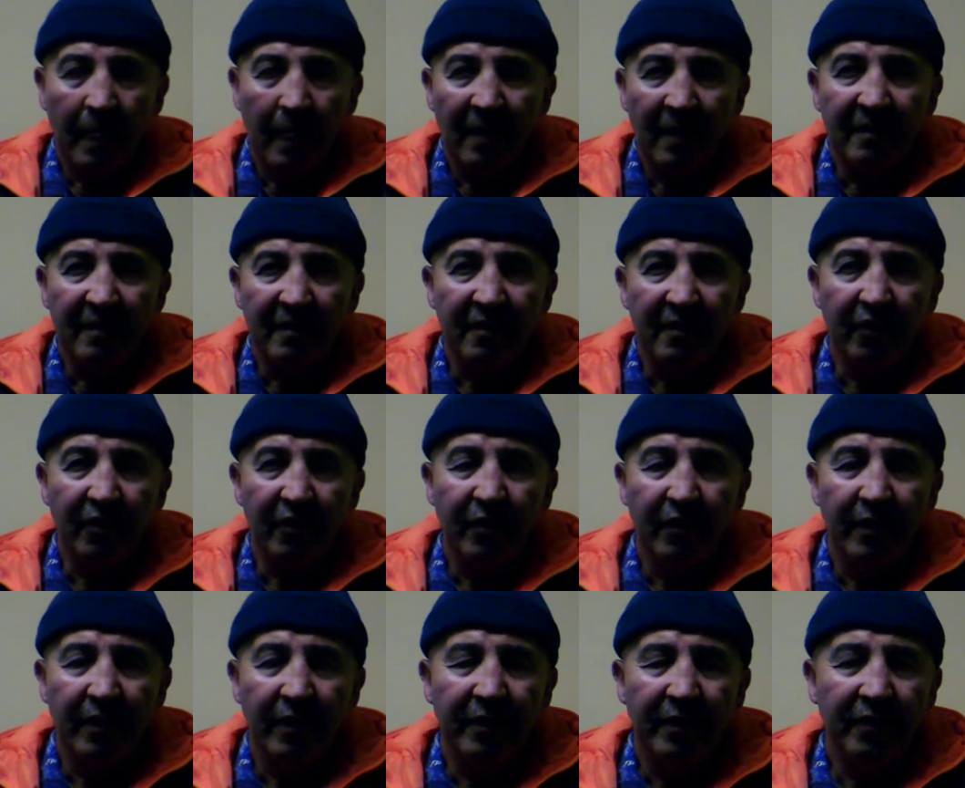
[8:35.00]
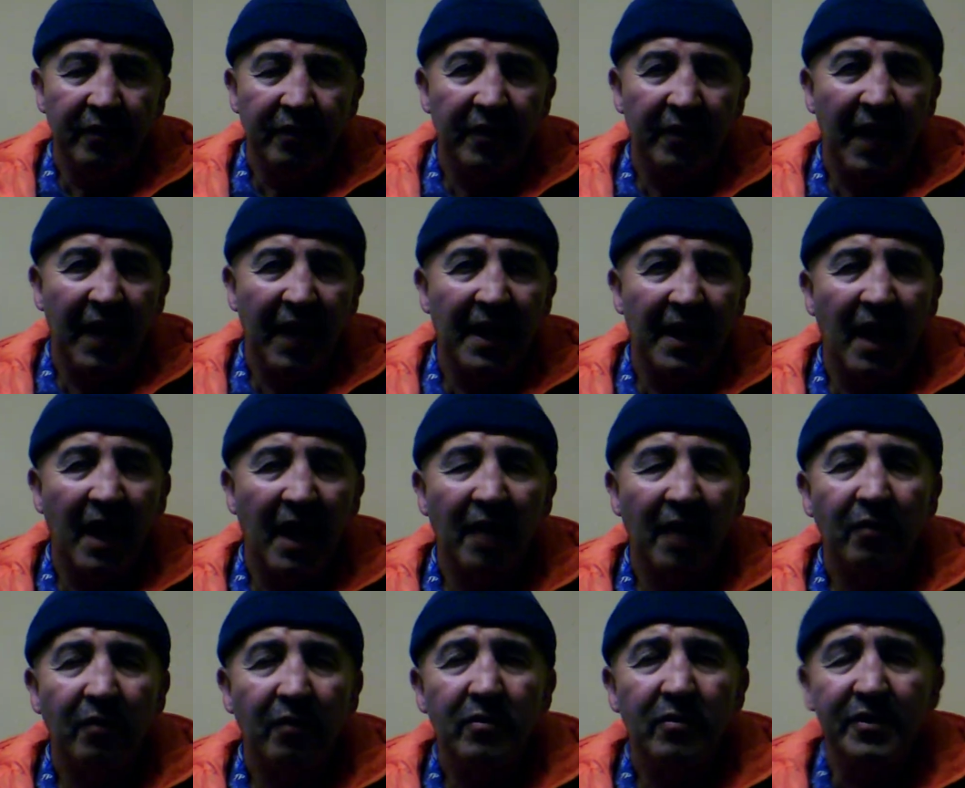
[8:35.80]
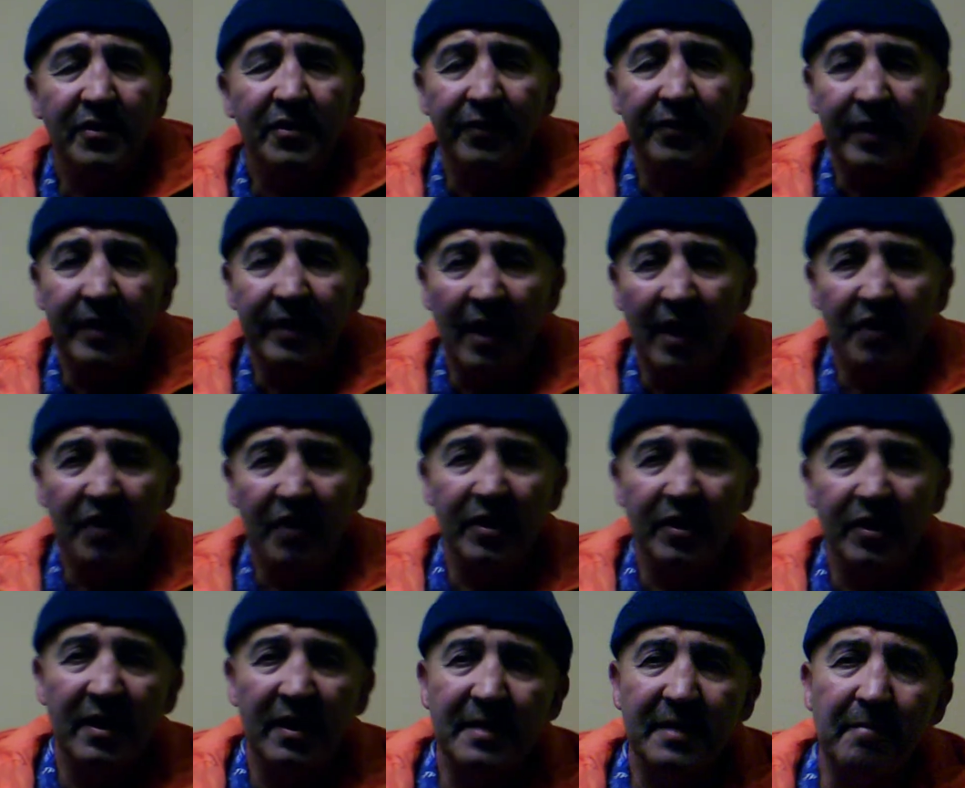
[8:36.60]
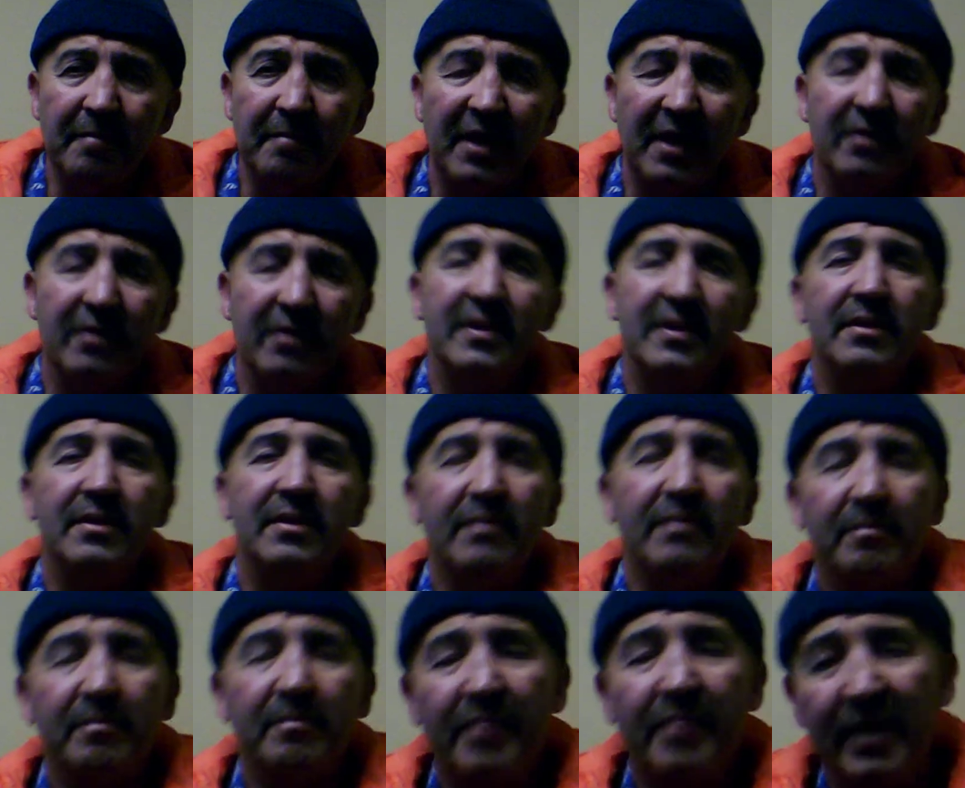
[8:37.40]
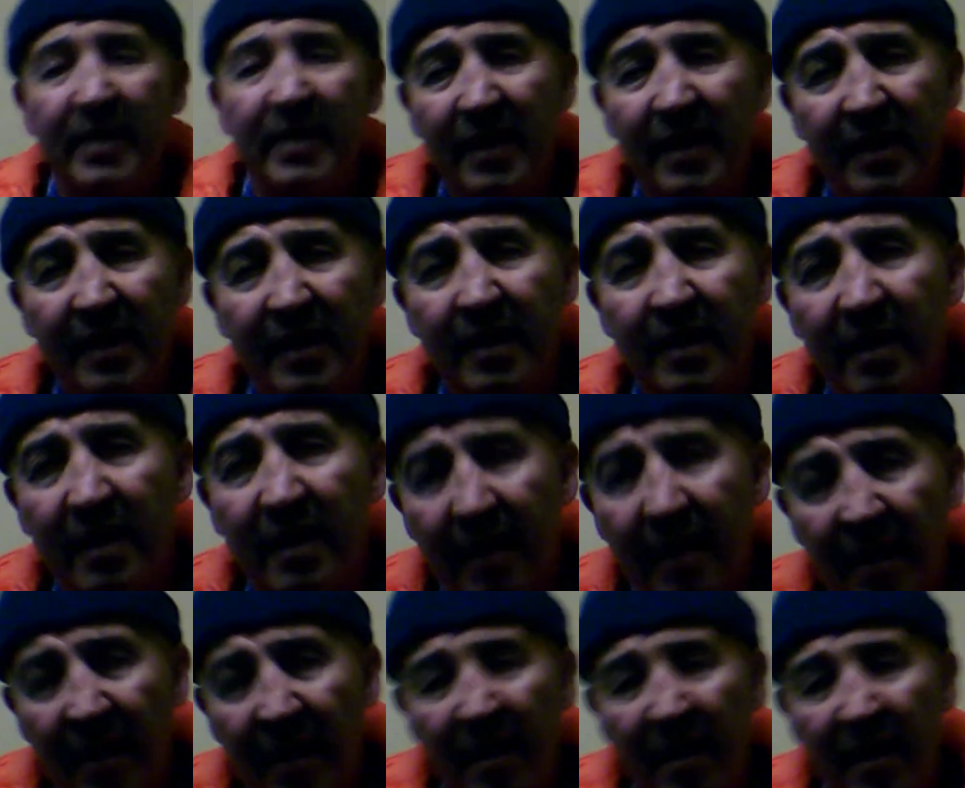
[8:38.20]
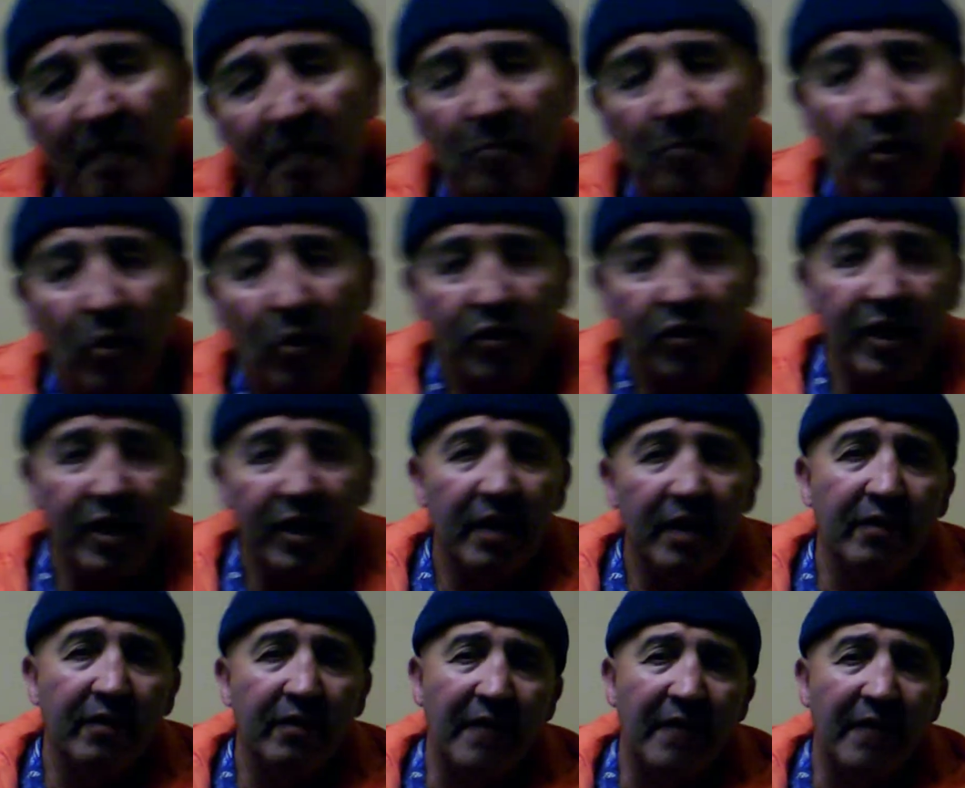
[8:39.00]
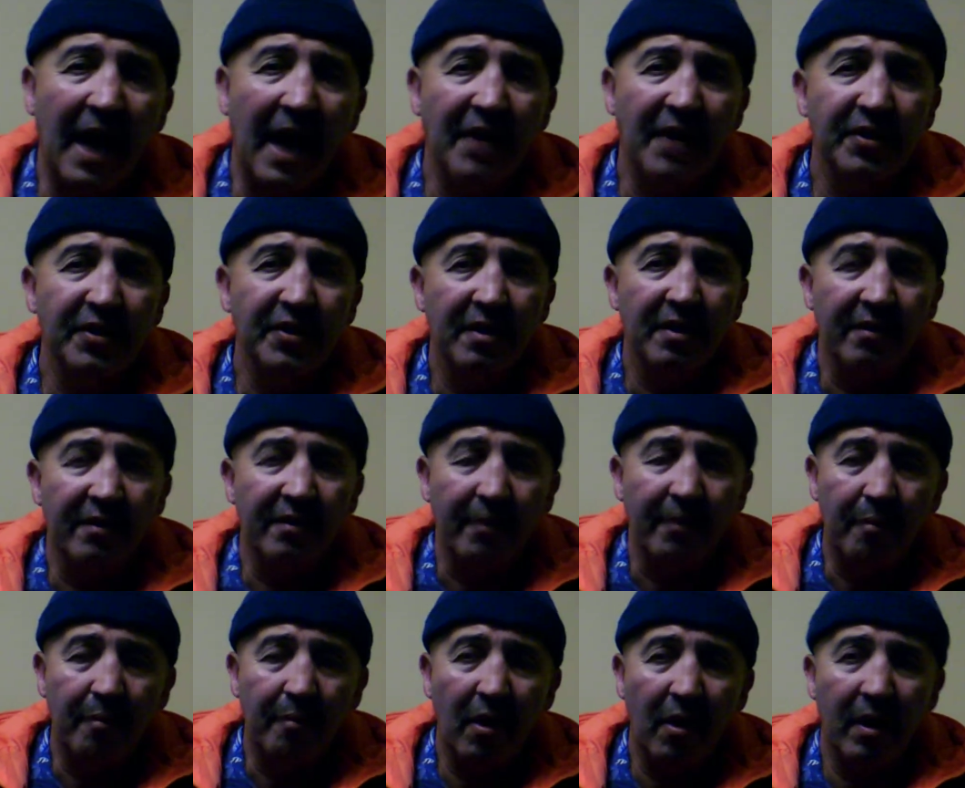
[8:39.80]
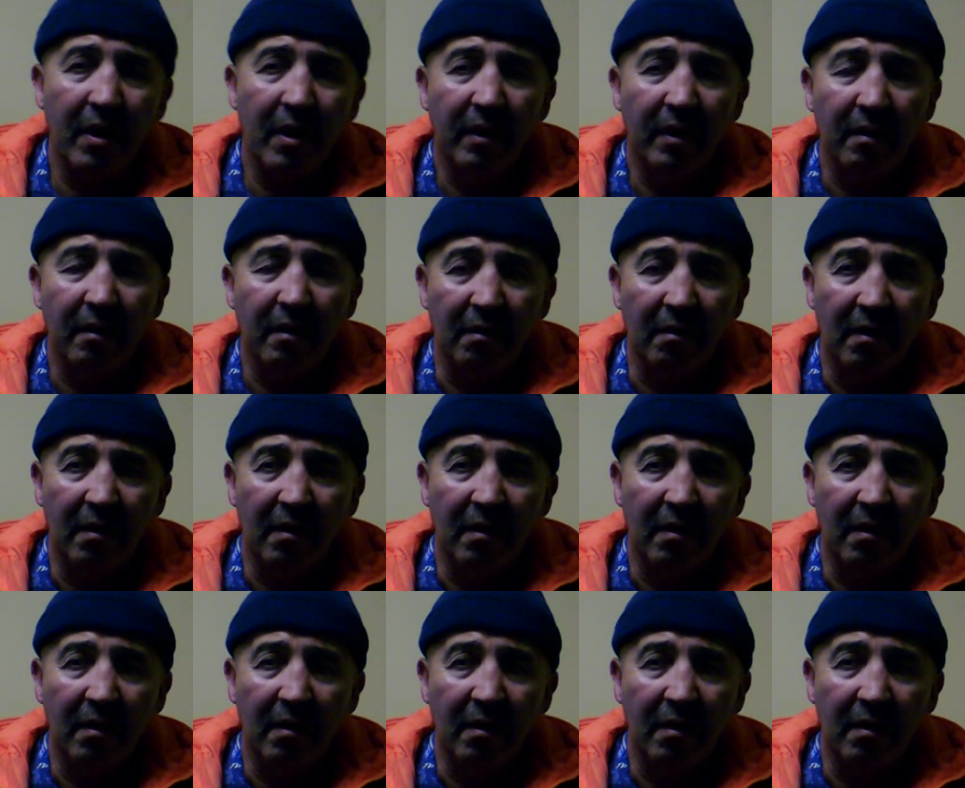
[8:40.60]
you cannot use reductionist methods to predict the motion or action of a particle.